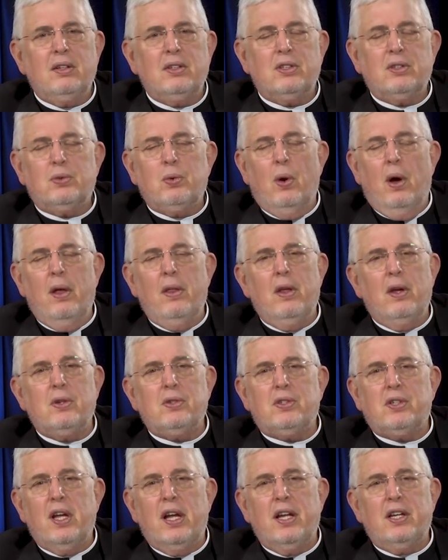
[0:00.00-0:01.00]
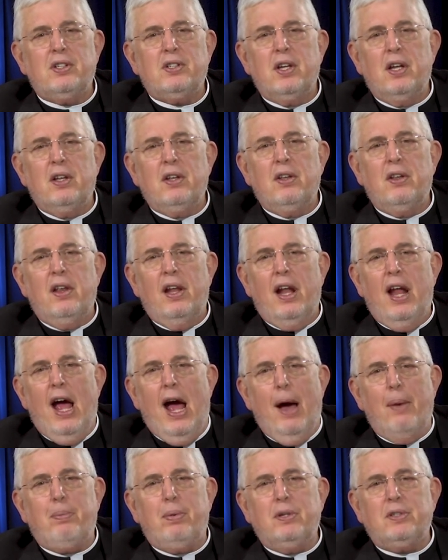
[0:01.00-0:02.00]
"It's one of those things that, that
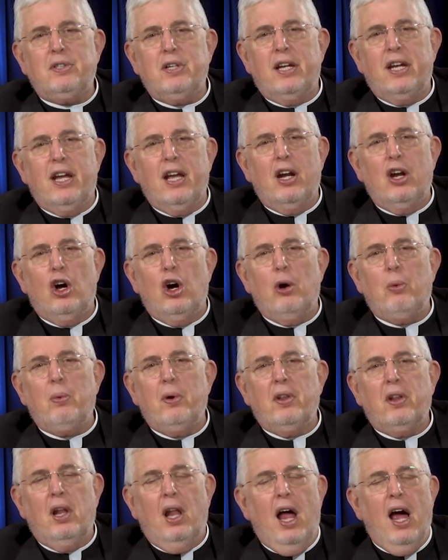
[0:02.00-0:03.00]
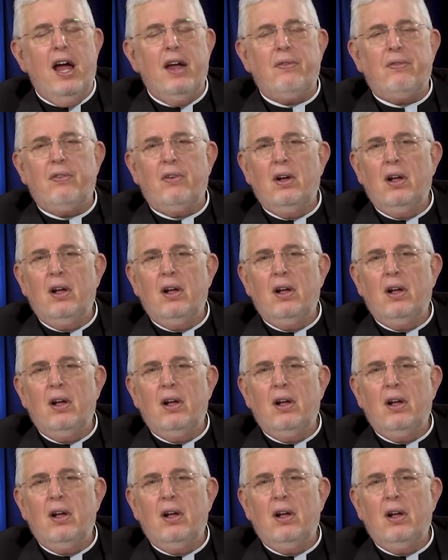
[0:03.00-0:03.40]
happens and get on with life.